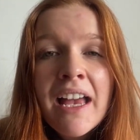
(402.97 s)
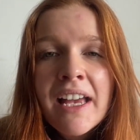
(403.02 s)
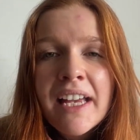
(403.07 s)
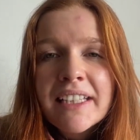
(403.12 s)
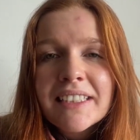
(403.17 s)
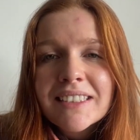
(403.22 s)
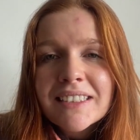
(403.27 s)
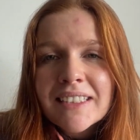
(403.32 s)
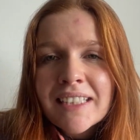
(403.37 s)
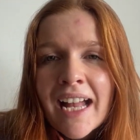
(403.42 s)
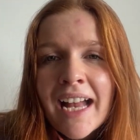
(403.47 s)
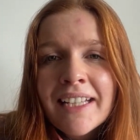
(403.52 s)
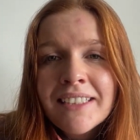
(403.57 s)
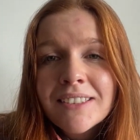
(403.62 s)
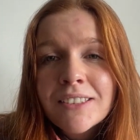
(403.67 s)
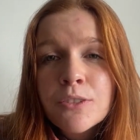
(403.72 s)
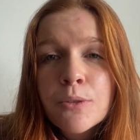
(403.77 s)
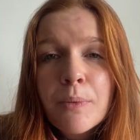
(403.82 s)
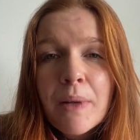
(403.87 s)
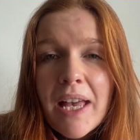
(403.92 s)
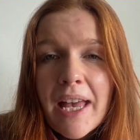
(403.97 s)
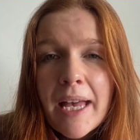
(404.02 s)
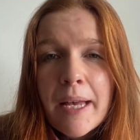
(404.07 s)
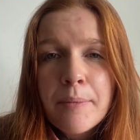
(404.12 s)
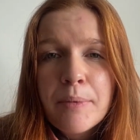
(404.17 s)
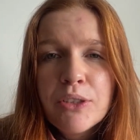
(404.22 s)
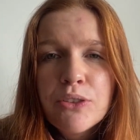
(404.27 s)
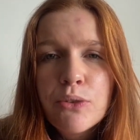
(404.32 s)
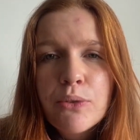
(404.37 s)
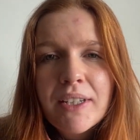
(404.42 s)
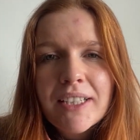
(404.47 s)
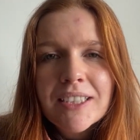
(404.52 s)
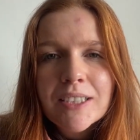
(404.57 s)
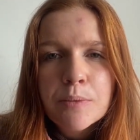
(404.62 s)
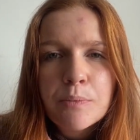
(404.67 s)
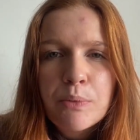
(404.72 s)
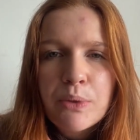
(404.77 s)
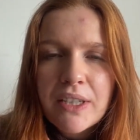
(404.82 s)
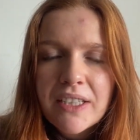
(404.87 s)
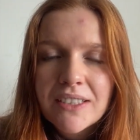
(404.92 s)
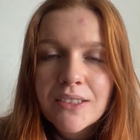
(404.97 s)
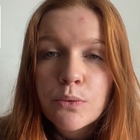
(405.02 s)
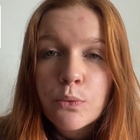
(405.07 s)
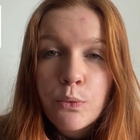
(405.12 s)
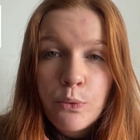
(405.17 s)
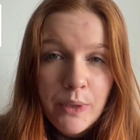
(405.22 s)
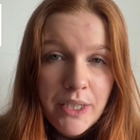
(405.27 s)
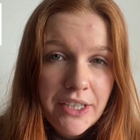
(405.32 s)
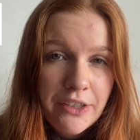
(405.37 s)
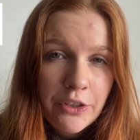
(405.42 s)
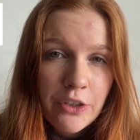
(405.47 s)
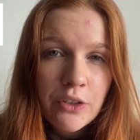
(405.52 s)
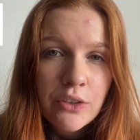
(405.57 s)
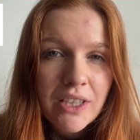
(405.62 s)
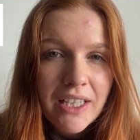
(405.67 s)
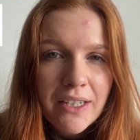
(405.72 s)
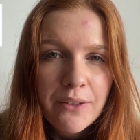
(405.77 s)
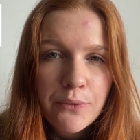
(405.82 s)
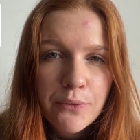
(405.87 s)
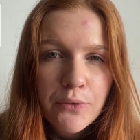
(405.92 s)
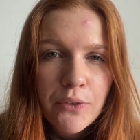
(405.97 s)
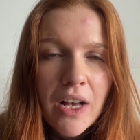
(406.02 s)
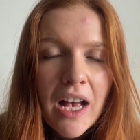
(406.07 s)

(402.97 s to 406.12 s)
it's nice to be able to express where you live.